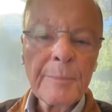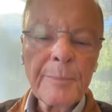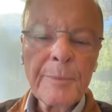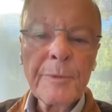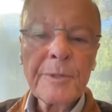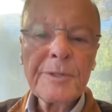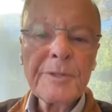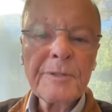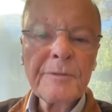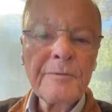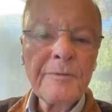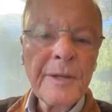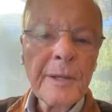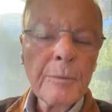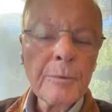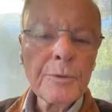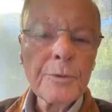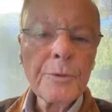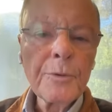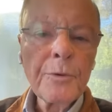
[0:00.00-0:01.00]
For
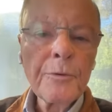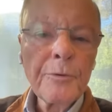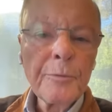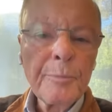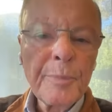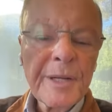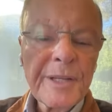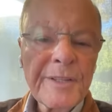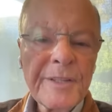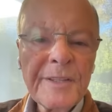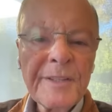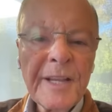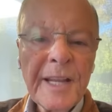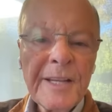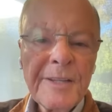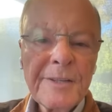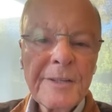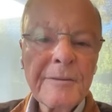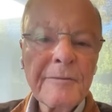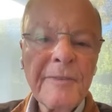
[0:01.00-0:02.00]
example, we have the
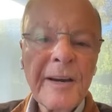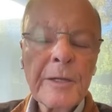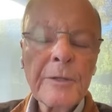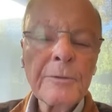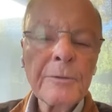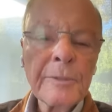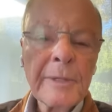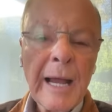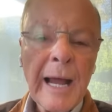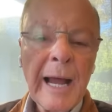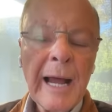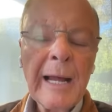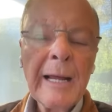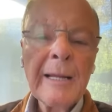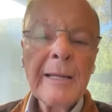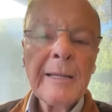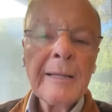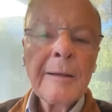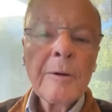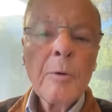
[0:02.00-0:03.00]
new president
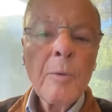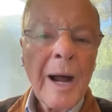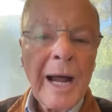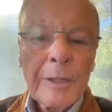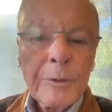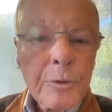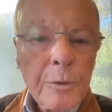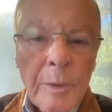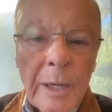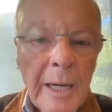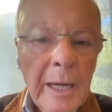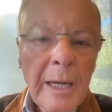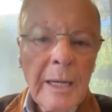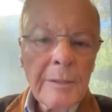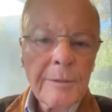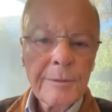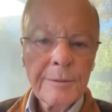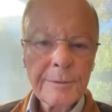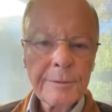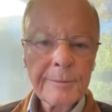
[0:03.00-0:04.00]
now that will last for
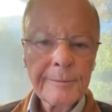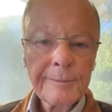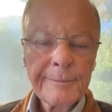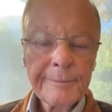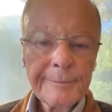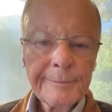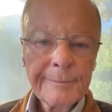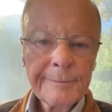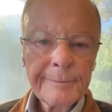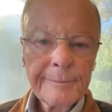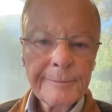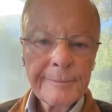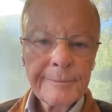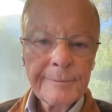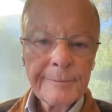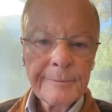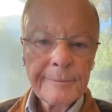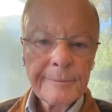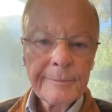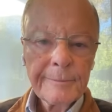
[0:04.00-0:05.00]
4 years.
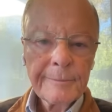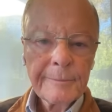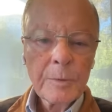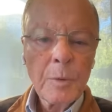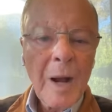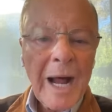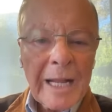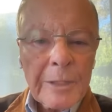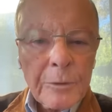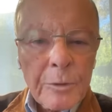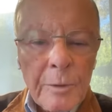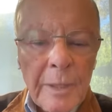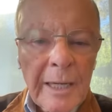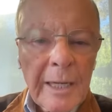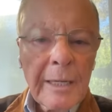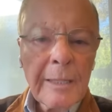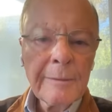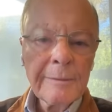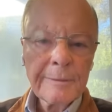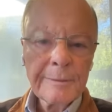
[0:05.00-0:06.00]
4
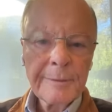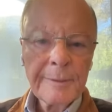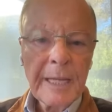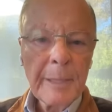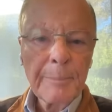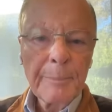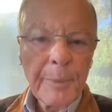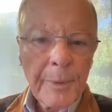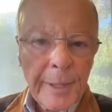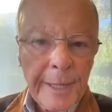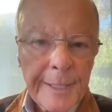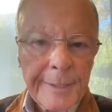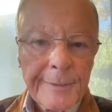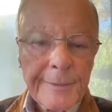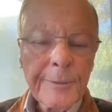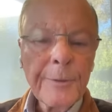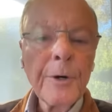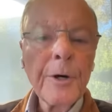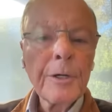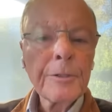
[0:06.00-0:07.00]
years. And later
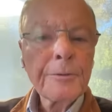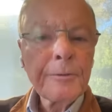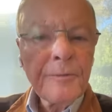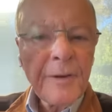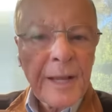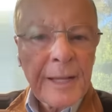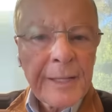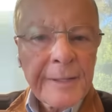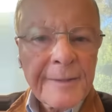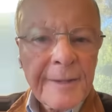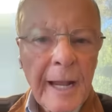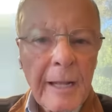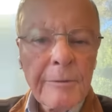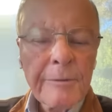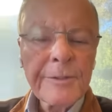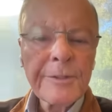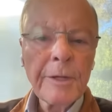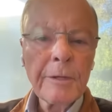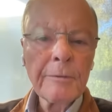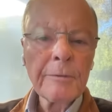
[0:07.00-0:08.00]
on, another one will
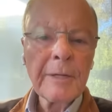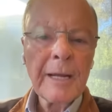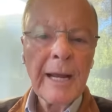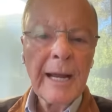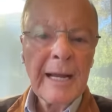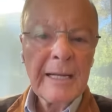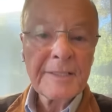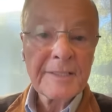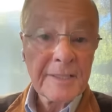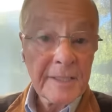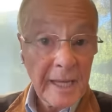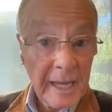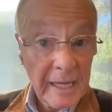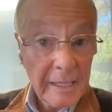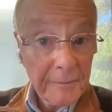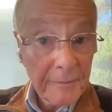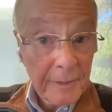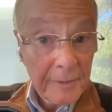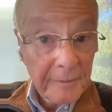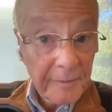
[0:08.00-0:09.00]
replace him
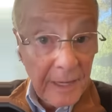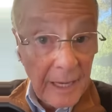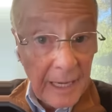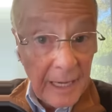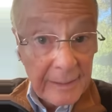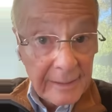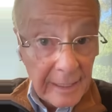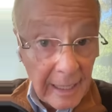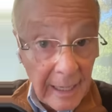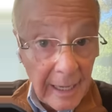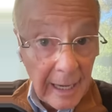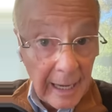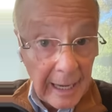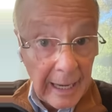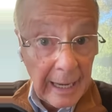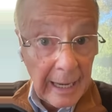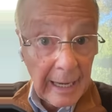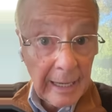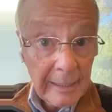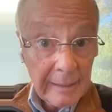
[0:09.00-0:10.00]
if he
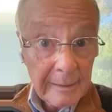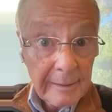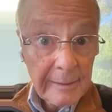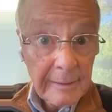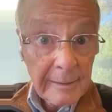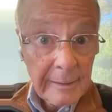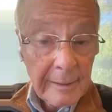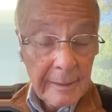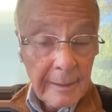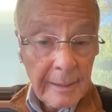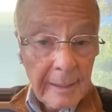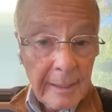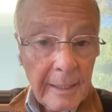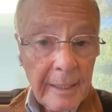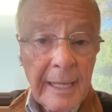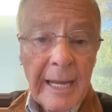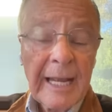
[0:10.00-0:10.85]
lives this long.